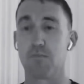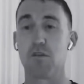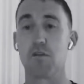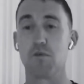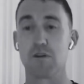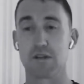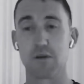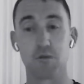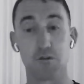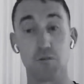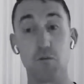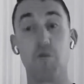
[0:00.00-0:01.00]
you will see we're
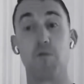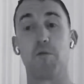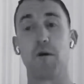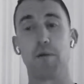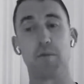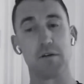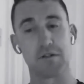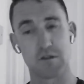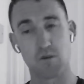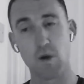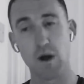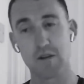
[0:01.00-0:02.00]
doing movement prep on
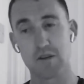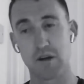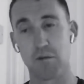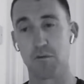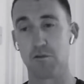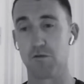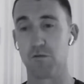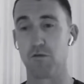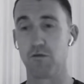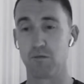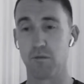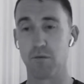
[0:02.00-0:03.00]
squats and we're doing
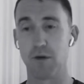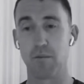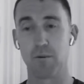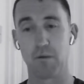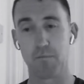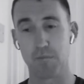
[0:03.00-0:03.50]
movement prep on